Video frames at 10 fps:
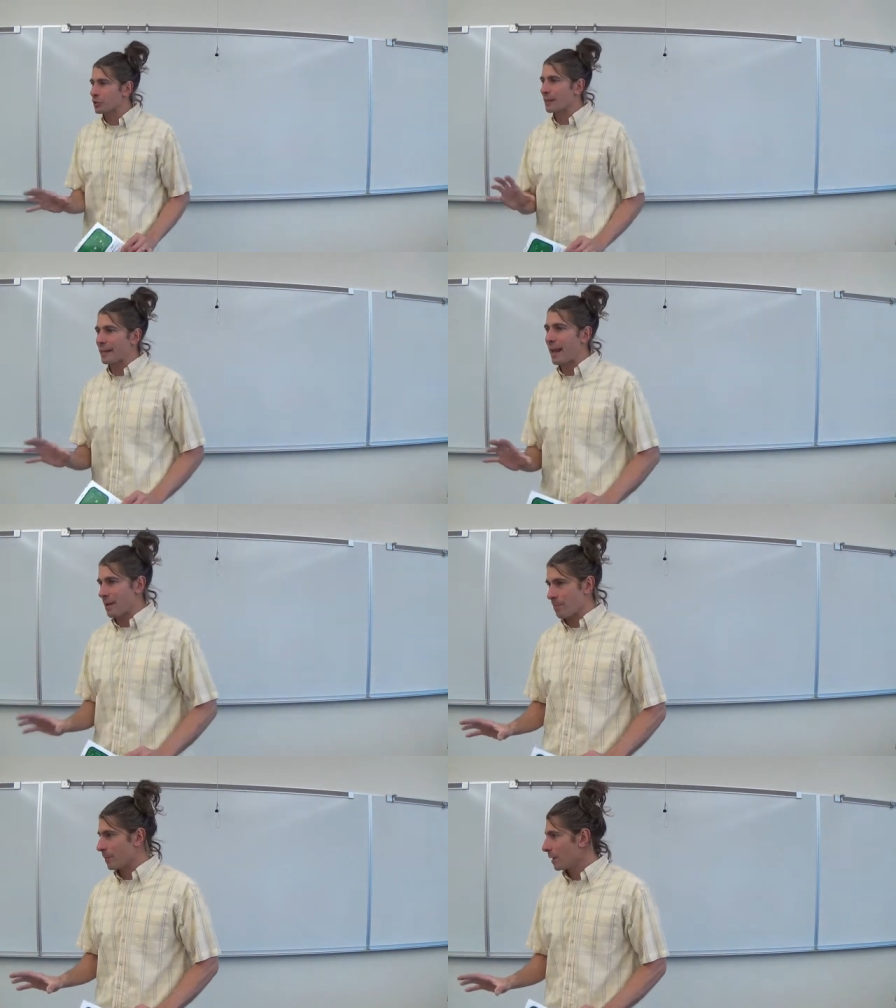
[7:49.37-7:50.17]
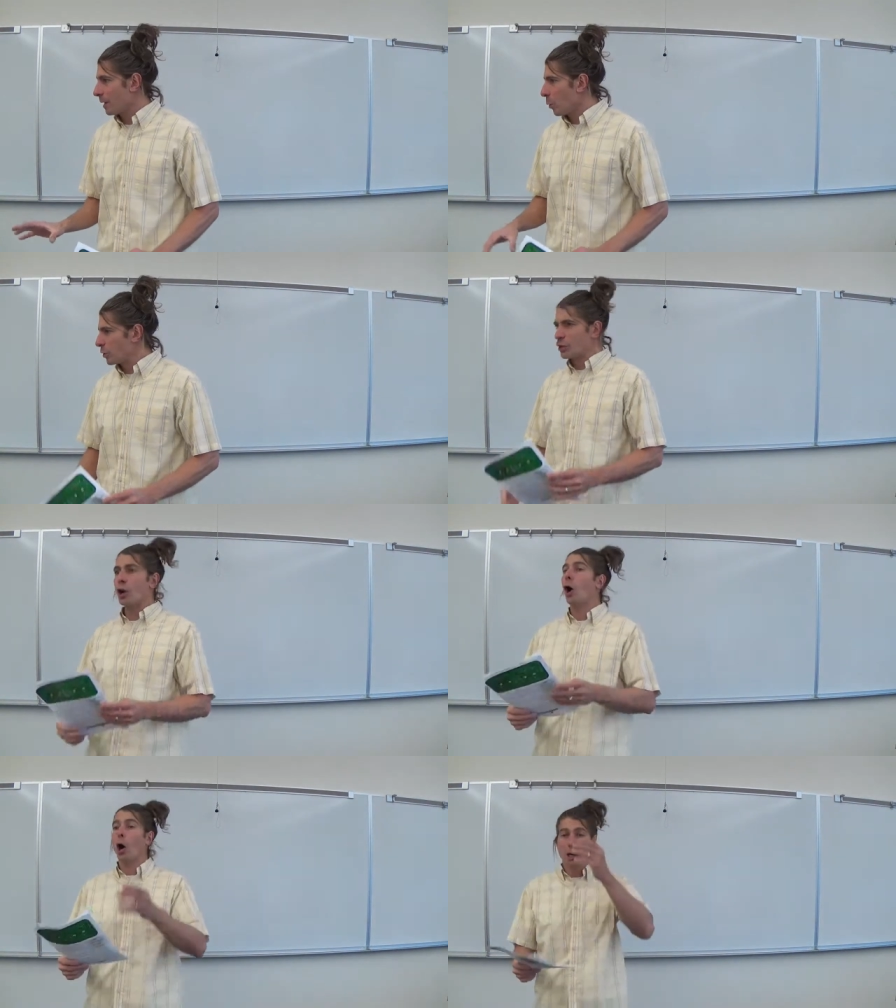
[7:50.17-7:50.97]
of the game, which
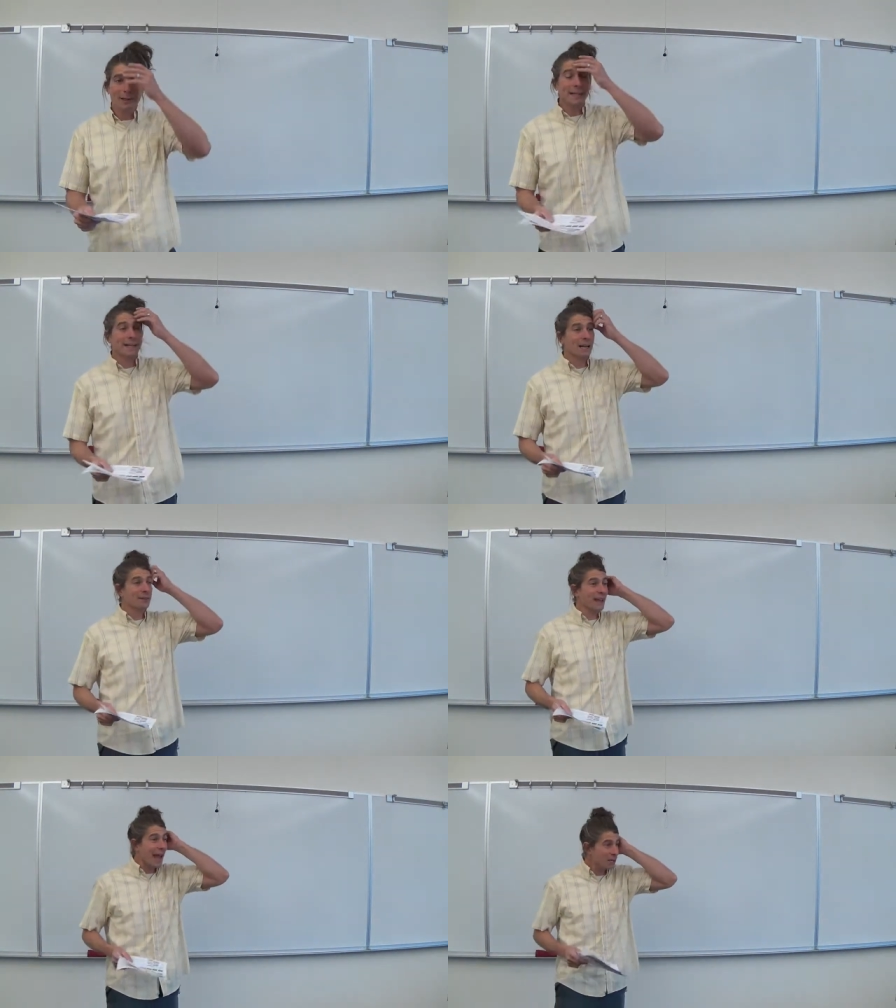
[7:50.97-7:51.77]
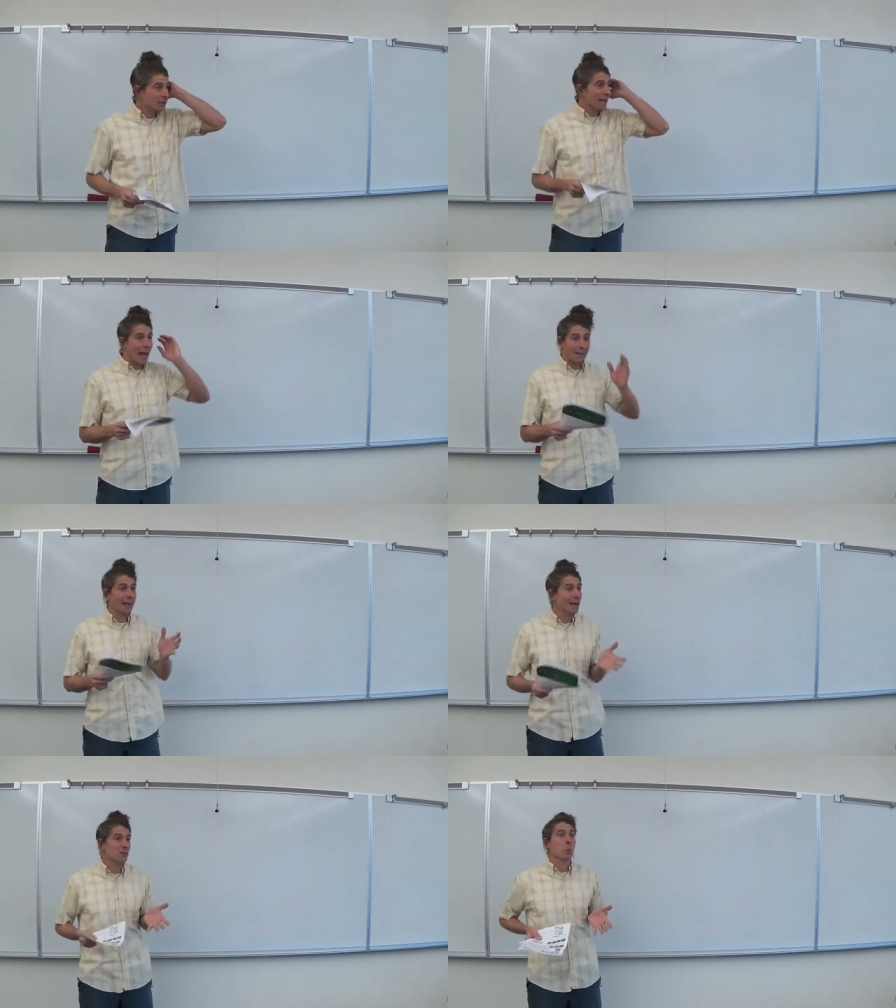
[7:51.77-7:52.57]
is hardly enough to actually
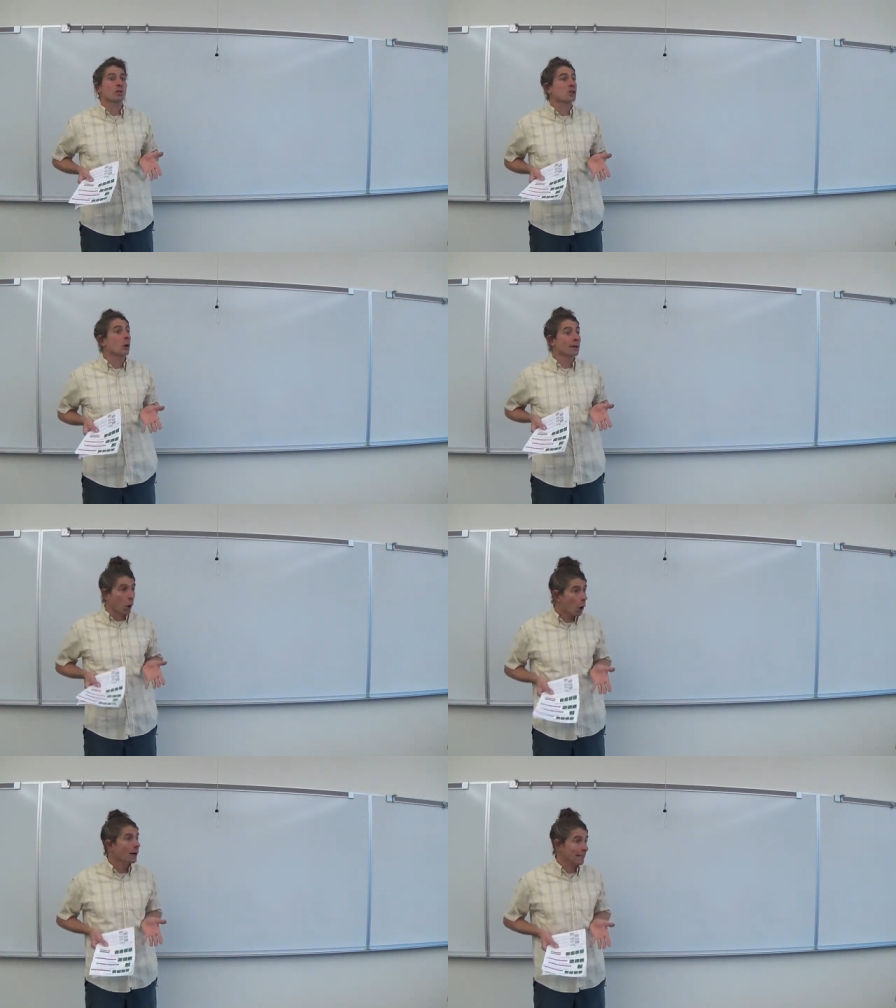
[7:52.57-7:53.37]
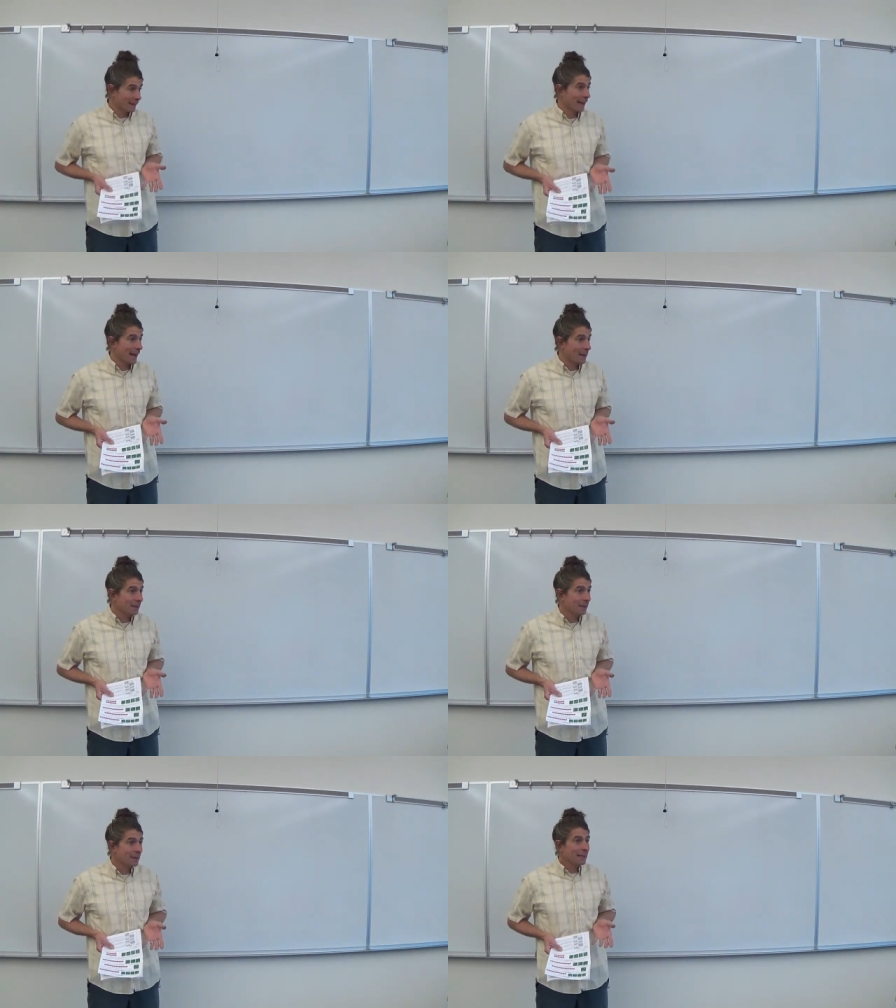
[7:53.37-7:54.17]
analyze what's going on in the game.
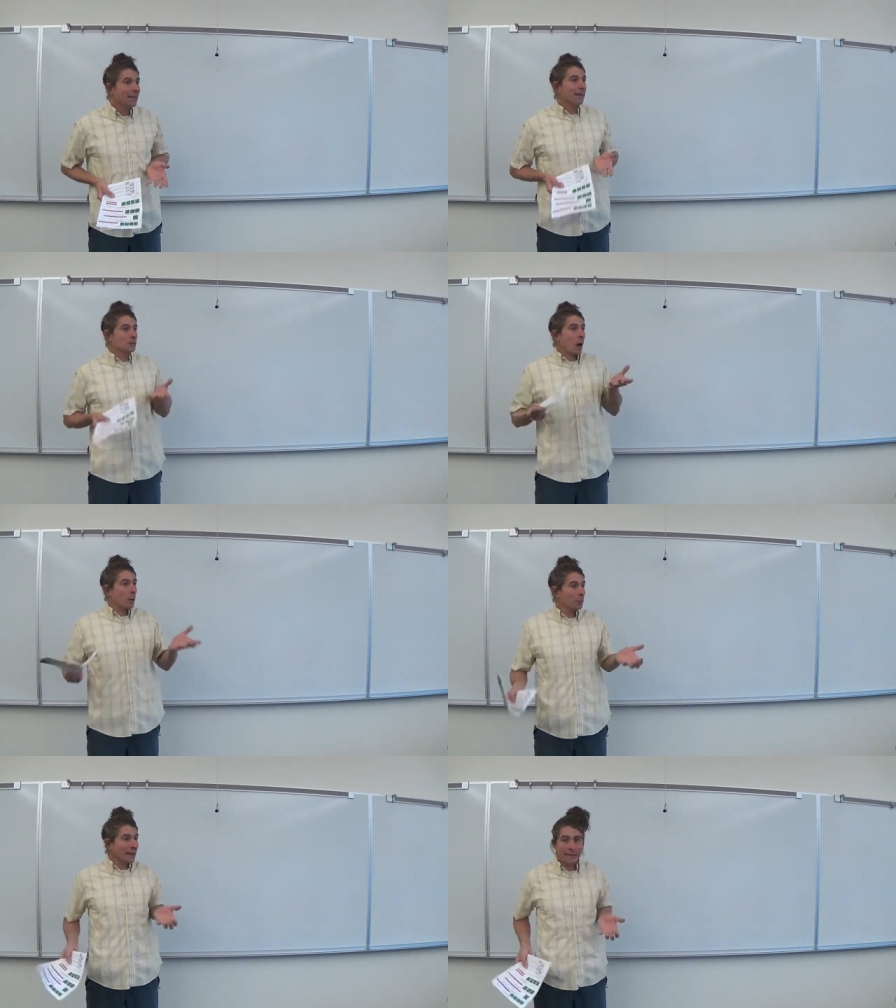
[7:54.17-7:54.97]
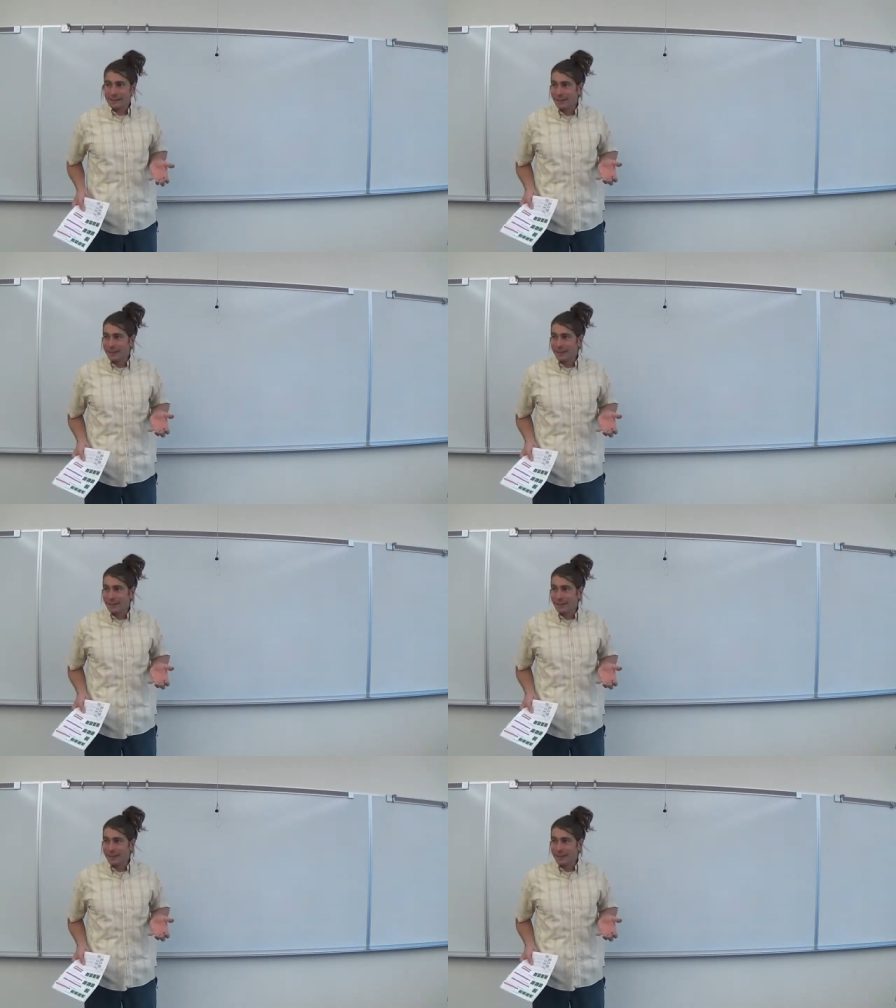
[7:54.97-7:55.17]
That's why we're playing it